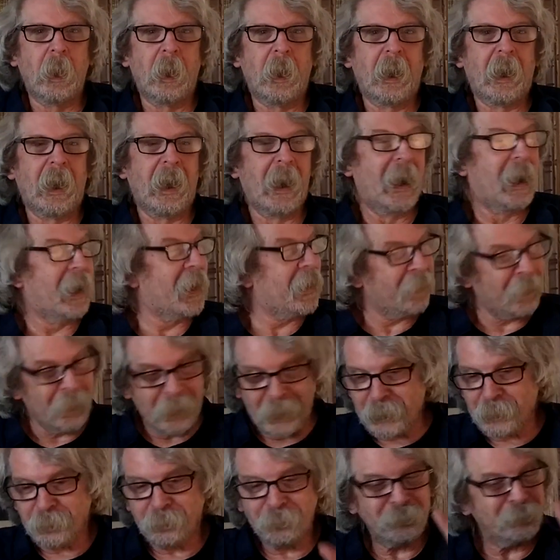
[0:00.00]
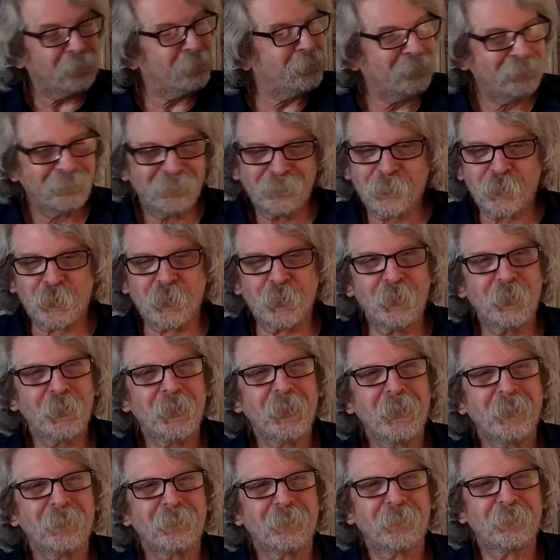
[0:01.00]
and then, sure
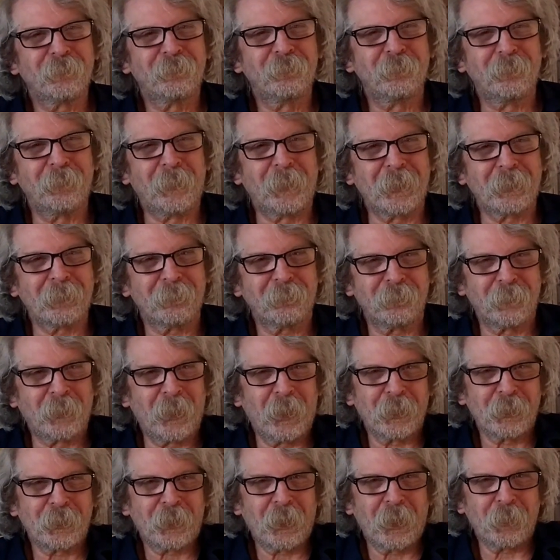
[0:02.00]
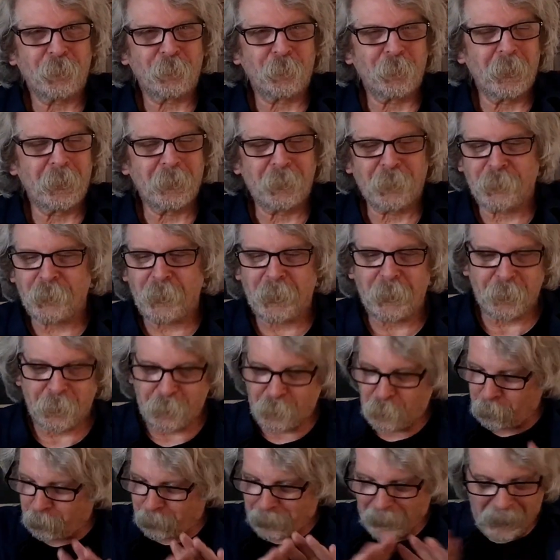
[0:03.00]
enough, my Don Coscarelli decided to
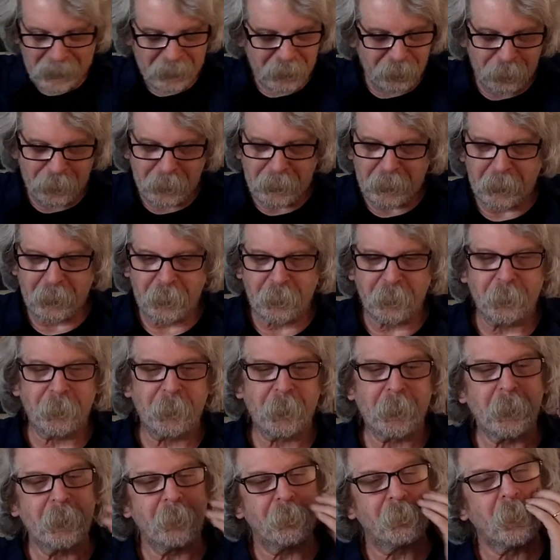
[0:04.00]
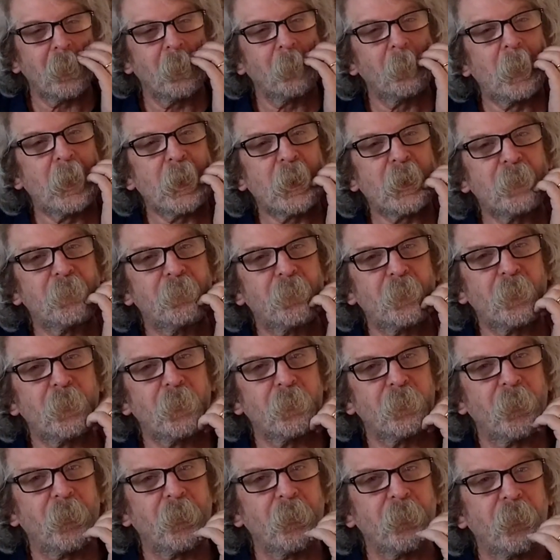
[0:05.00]
go back to being an independent filmmaker for
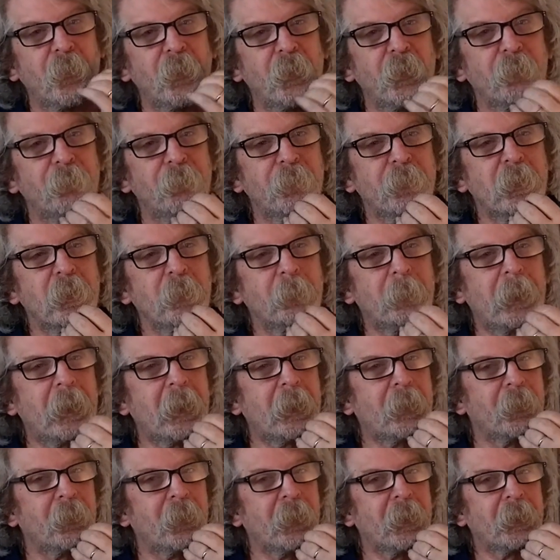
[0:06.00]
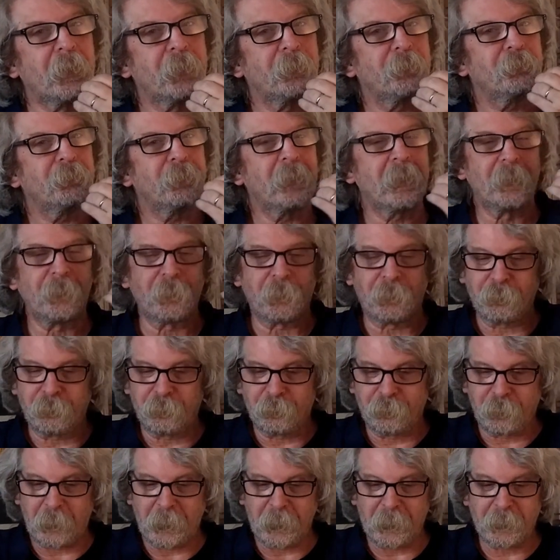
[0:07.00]
the third film, and then in
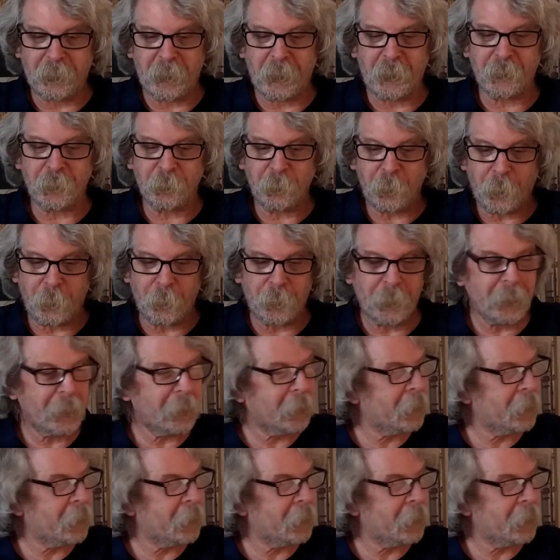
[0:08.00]
Phantasm 3,